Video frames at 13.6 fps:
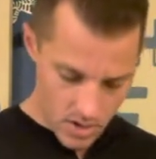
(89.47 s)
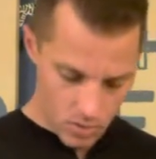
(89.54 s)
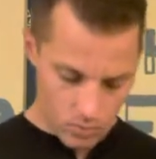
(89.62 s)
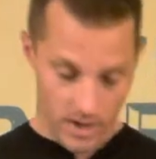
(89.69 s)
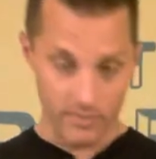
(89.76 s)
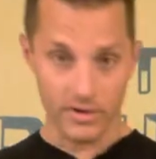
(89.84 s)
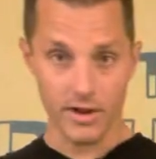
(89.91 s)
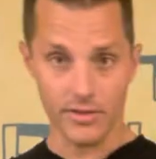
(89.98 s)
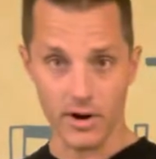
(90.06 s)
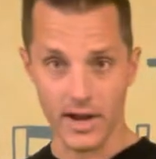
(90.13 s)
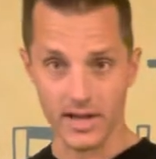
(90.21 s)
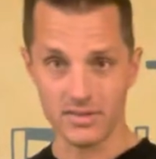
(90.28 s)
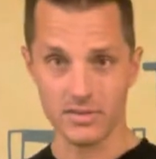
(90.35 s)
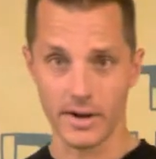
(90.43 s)
We have another
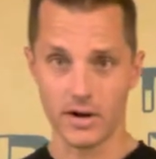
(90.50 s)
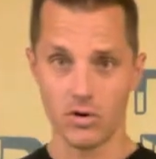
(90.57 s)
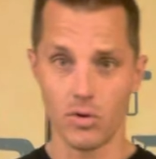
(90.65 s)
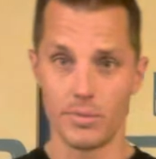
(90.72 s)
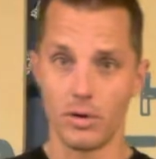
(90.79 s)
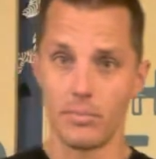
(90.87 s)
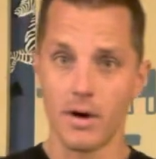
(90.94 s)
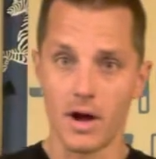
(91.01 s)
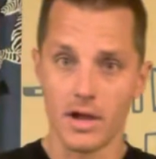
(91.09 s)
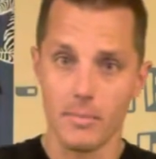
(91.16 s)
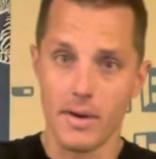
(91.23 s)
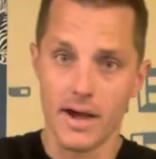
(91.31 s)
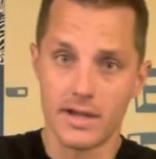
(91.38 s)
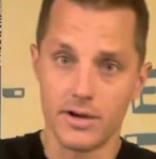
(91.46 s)
antimicrobial pocket
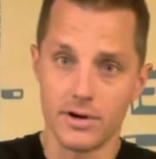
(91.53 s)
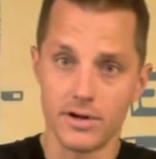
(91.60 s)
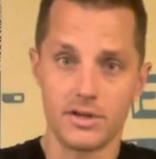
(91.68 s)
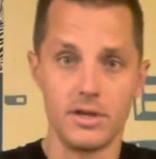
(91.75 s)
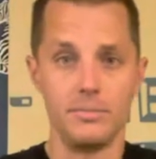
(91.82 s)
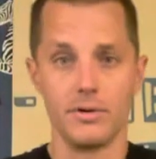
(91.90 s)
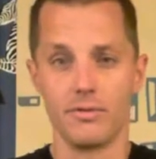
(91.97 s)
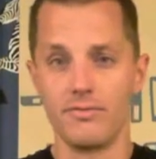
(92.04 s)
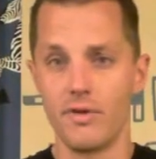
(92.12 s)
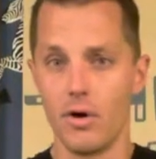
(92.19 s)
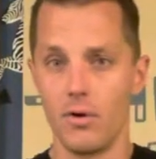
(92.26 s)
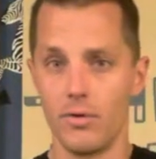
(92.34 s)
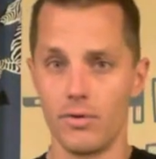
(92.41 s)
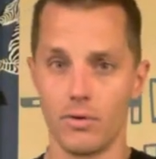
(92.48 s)
back here to keep your
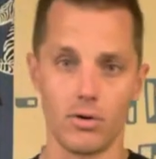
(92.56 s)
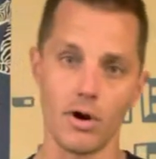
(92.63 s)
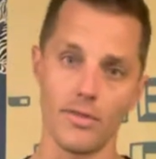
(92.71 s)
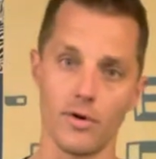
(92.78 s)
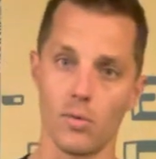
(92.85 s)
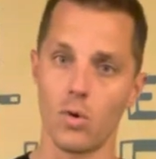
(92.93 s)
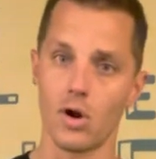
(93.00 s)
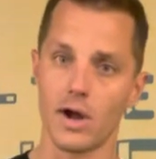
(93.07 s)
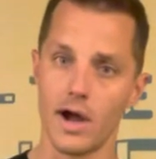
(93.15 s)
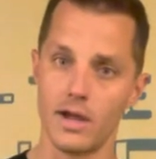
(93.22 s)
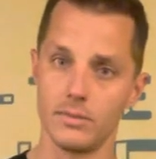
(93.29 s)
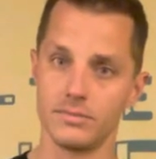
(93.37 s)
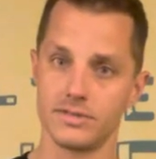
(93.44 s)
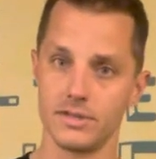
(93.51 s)
phone or other work
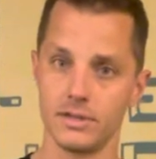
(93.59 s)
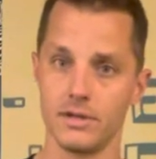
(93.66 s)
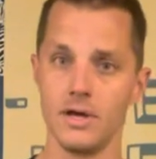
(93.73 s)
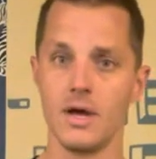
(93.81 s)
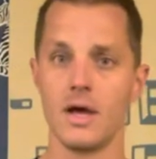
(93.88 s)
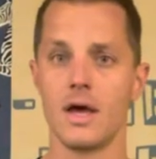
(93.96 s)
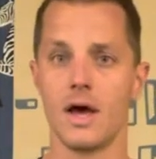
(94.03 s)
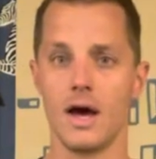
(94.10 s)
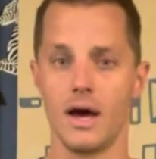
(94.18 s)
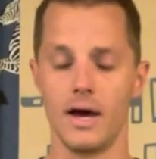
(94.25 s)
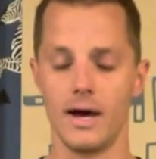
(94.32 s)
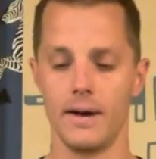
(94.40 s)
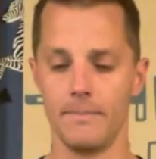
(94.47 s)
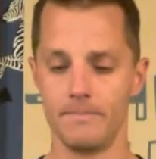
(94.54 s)
items in
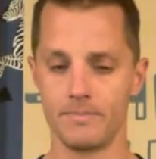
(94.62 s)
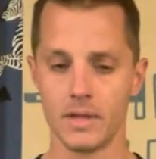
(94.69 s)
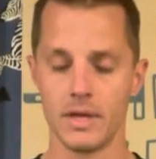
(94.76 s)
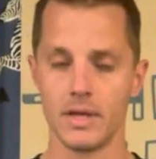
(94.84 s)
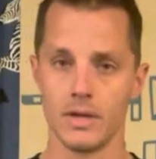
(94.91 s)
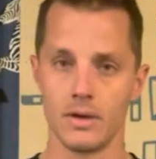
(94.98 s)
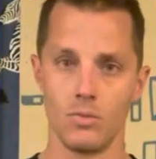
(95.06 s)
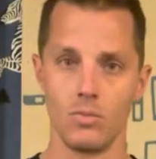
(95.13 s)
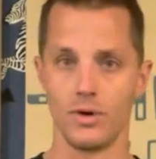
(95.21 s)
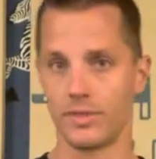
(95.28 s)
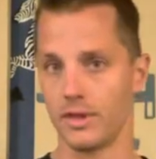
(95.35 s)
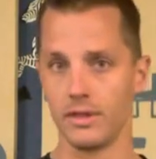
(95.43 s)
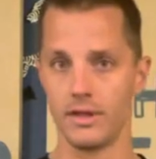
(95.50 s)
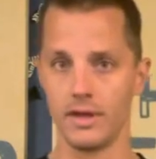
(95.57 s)
um,
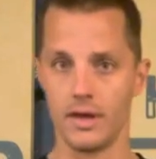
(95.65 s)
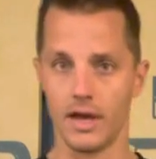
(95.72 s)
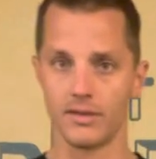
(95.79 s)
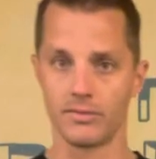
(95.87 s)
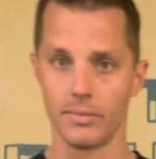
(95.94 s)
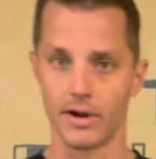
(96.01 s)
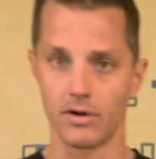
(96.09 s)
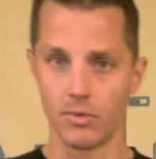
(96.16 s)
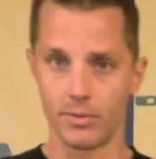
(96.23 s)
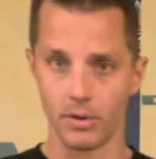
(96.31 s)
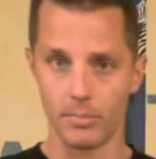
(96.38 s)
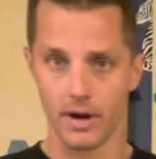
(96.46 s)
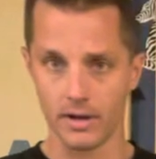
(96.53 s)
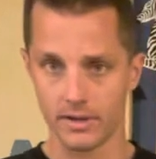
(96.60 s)
within the
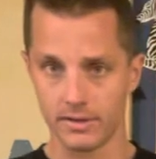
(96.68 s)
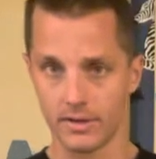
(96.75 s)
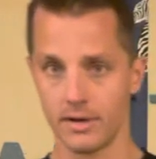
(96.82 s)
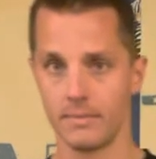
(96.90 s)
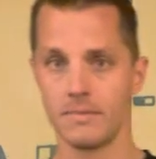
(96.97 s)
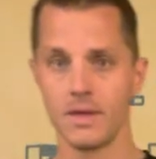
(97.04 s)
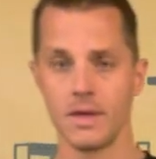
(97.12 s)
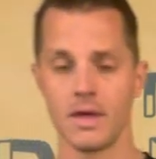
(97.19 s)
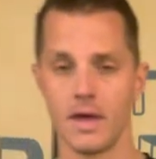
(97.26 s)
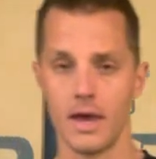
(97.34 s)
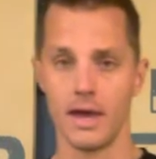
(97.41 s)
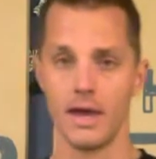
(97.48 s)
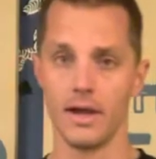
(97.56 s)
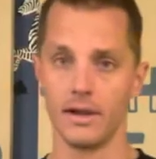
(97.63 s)
antimicrobial pocket there.
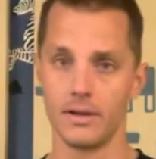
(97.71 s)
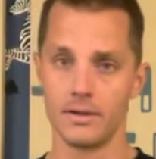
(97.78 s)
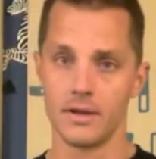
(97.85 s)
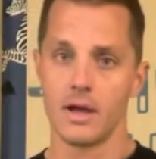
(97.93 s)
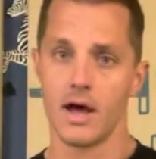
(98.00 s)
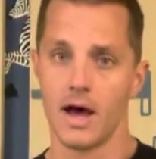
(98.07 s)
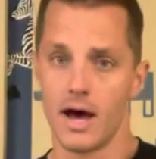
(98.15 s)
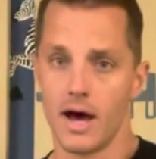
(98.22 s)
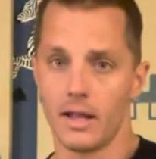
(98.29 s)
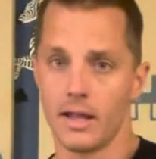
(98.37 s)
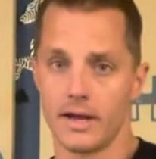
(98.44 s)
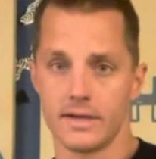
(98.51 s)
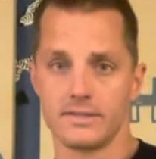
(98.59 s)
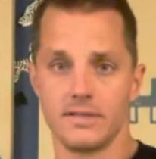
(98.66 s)
And uh,
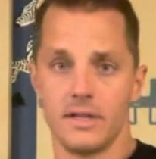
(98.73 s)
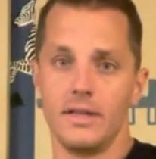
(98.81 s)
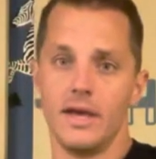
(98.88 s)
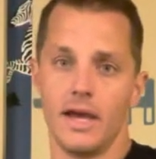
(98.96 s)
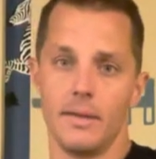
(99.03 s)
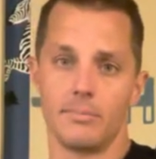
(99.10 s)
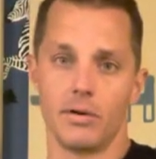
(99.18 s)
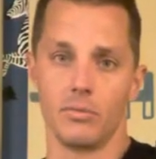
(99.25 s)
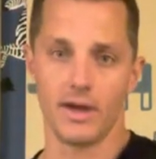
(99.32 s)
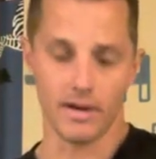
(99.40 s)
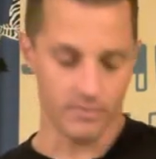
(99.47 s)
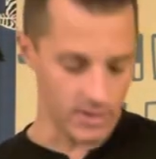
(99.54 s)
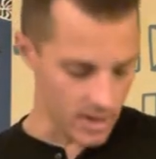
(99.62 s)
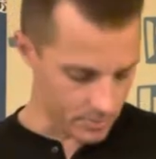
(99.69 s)
like I said, the apron. We
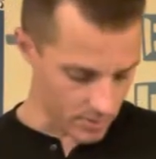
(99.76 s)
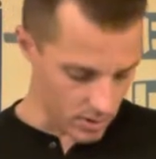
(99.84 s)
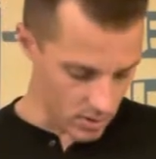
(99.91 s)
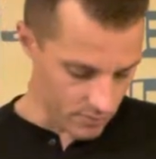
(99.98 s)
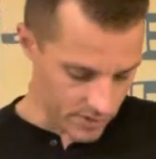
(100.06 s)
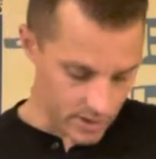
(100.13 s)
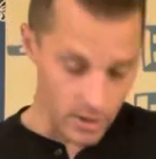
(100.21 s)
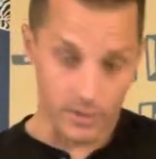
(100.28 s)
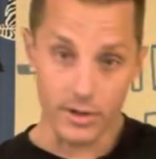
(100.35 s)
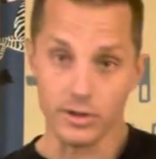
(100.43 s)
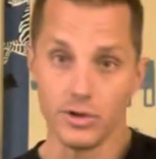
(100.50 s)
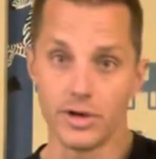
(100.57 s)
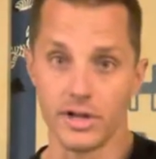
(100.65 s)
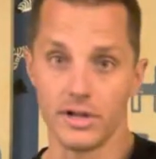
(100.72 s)
have the apron over here that
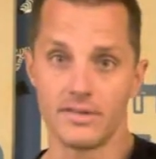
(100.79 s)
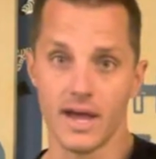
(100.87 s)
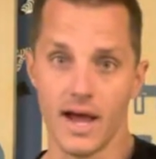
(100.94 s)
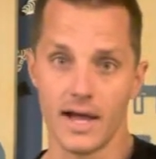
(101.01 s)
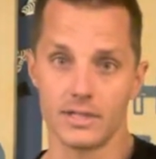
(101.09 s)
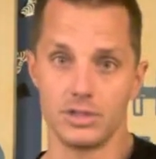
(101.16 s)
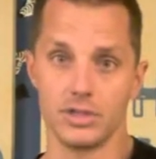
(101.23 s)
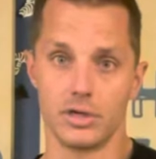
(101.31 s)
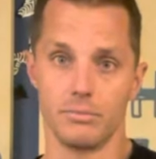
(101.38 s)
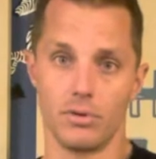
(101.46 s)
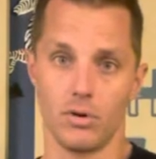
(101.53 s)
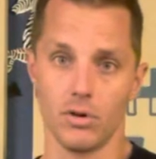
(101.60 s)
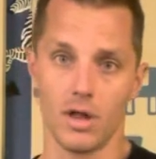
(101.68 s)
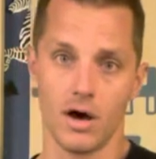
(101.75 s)
you can attach, you can
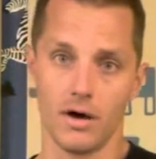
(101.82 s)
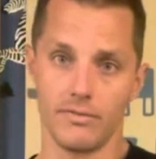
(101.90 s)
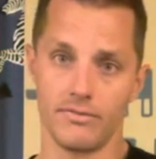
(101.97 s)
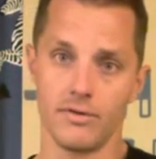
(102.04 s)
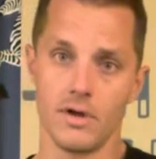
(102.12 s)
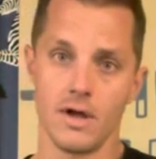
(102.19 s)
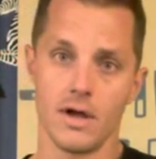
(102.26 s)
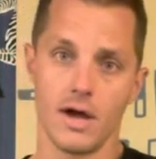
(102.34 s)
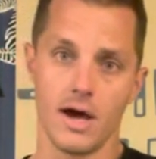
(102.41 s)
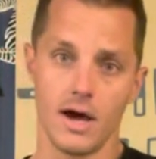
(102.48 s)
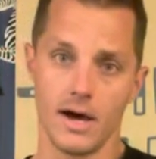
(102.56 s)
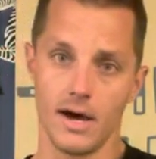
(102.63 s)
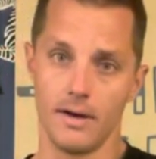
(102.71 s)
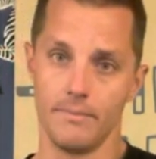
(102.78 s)
pull off.
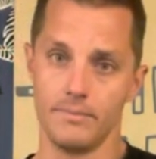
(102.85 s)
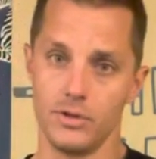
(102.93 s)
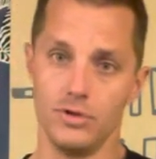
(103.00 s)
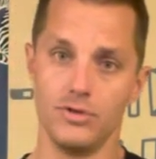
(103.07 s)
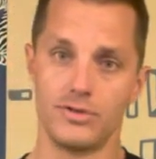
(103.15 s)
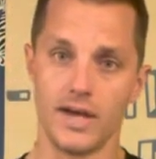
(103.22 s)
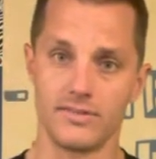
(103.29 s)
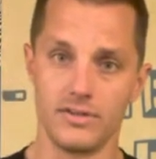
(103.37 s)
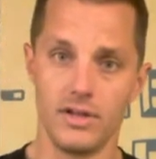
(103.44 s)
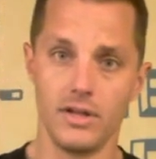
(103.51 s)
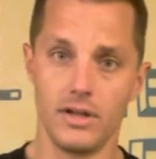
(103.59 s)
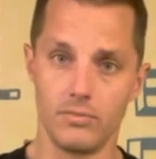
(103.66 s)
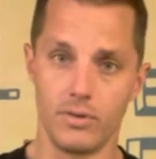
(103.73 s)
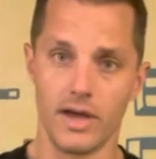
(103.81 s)
Um, use as
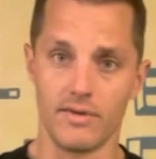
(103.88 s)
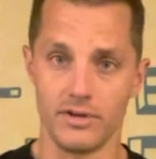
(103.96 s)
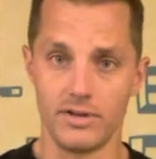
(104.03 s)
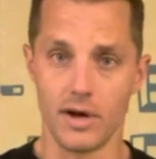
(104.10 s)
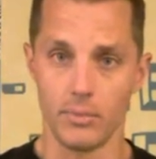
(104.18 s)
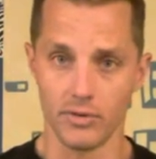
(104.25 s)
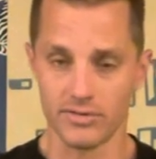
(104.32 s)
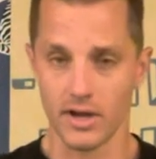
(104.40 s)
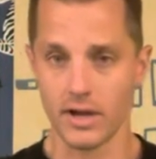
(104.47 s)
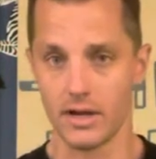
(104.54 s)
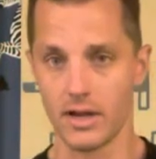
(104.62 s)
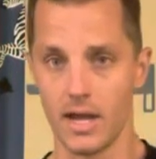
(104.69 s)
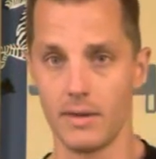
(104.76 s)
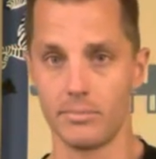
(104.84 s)
needed. We have a
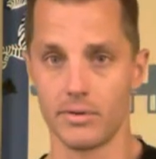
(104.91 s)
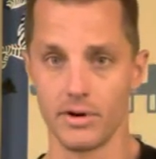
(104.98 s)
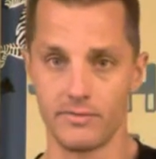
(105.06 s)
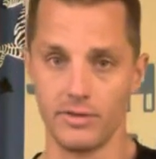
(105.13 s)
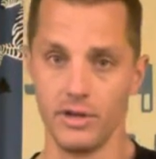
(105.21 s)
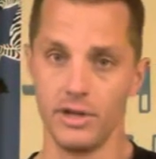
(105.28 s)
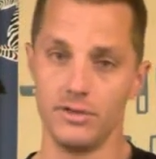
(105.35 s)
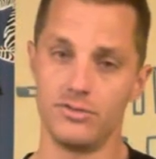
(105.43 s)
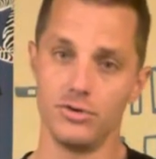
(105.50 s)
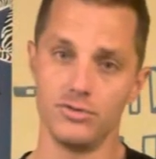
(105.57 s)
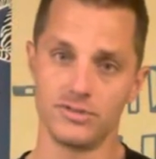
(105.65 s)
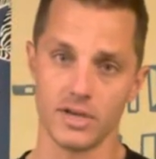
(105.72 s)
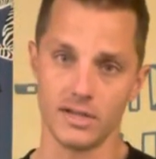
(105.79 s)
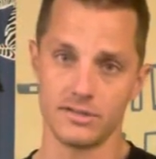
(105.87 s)
double-sided apron if you need two
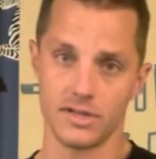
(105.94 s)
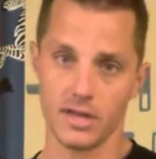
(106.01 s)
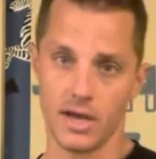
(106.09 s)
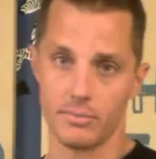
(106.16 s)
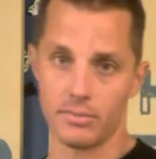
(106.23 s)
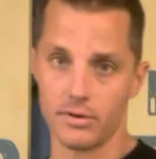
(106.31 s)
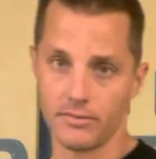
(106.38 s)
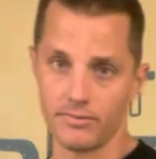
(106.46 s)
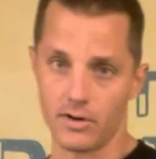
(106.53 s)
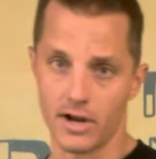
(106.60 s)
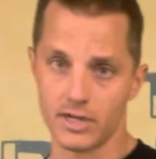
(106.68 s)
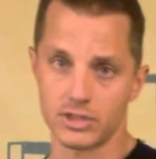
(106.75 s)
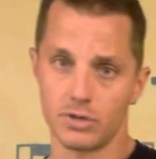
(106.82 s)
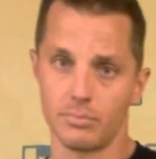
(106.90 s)
sides of the apron for
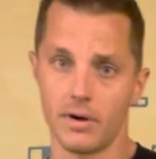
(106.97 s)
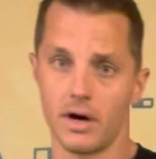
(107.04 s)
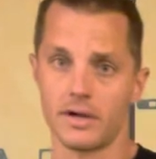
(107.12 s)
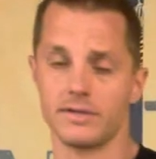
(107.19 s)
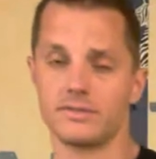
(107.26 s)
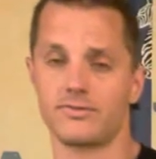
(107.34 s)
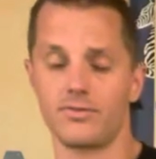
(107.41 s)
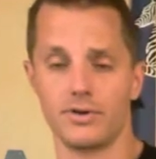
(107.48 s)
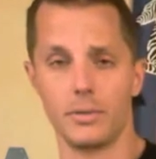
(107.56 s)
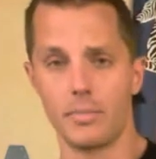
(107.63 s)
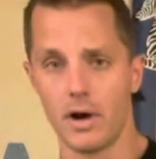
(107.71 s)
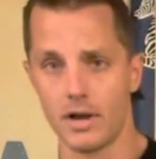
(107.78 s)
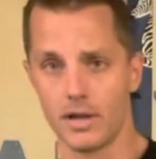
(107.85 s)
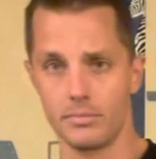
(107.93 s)
extra pockets for your
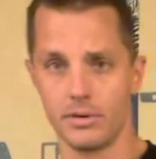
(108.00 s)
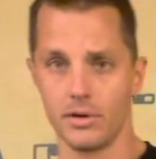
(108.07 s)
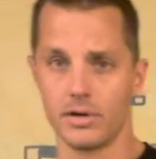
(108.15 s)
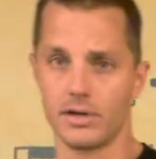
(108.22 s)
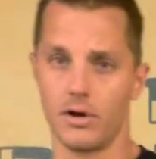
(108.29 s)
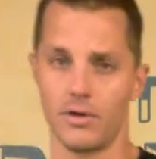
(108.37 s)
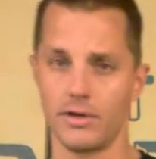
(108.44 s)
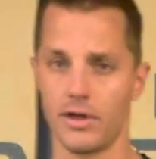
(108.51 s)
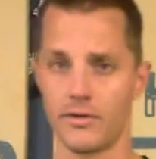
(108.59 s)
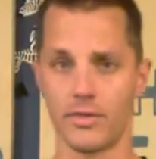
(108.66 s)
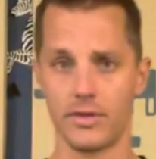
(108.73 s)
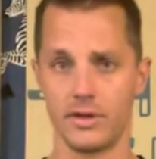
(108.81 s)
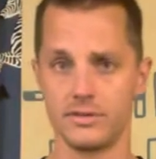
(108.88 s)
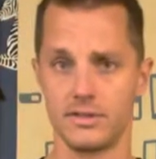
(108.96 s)
pocketbook and all the other
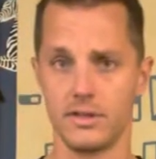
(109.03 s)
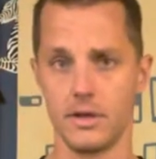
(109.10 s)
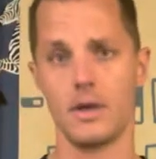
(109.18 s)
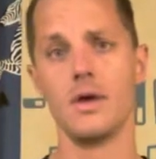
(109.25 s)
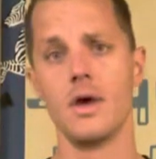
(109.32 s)
things that